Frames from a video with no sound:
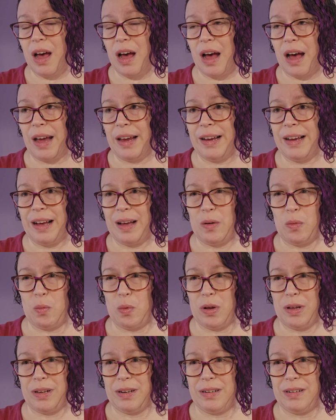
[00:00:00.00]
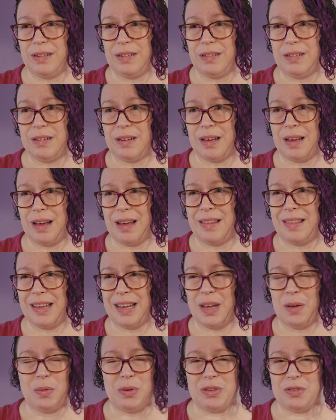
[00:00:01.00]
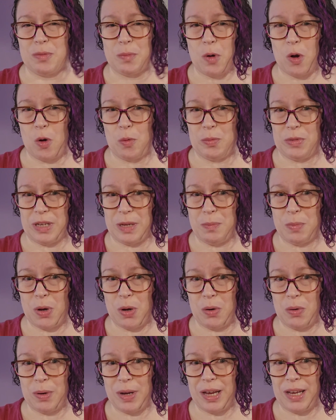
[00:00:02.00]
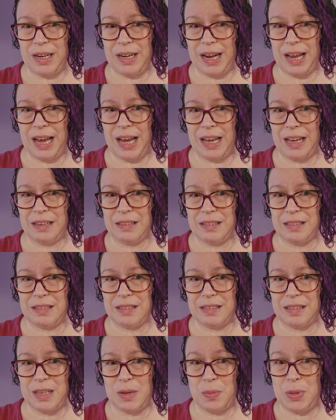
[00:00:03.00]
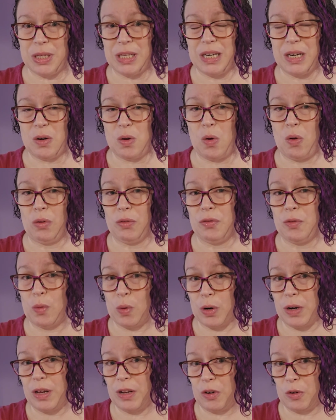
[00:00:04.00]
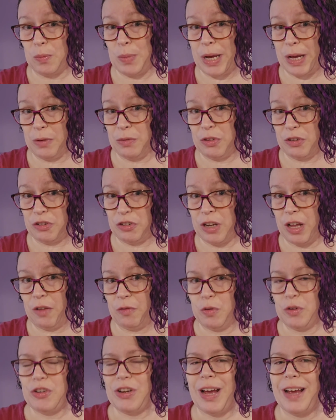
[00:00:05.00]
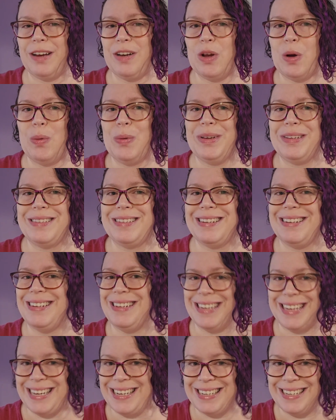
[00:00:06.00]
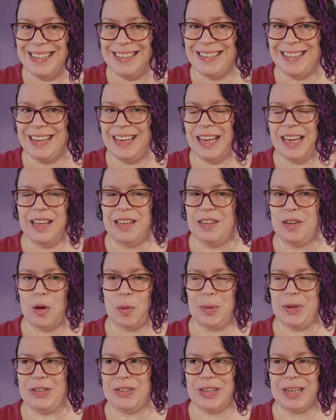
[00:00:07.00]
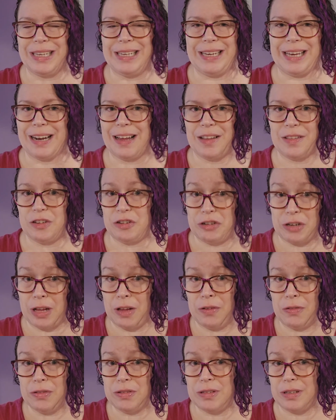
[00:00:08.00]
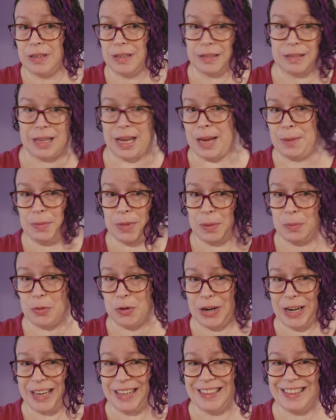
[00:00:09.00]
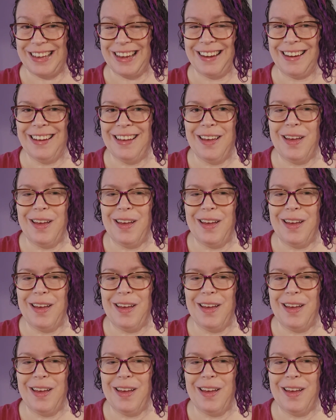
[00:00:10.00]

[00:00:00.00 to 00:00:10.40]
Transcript: I got one, I think it was from Home Depot, and it has the ability to hold 400 pounds of shelf, which I know isn't needed. Nobody's going to get on the shelves and climb them or anything.